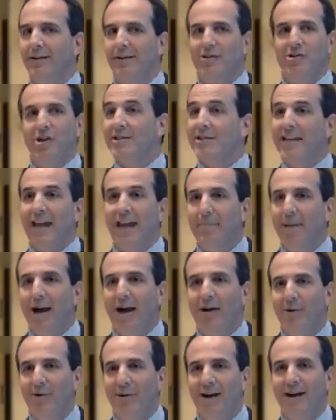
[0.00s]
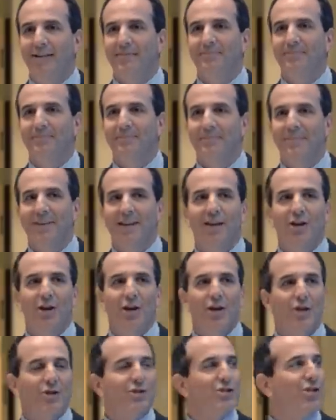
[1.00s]
Just came out, right?
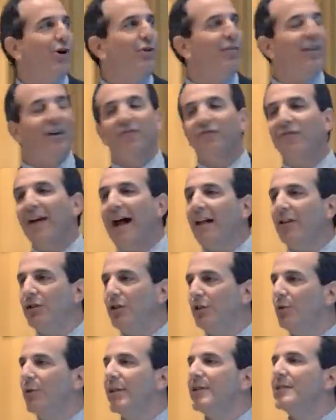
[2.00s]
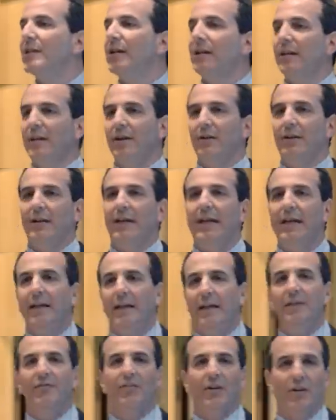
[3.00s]
So their value is clearly
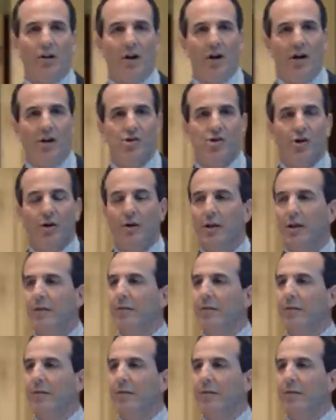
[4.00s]
even larger.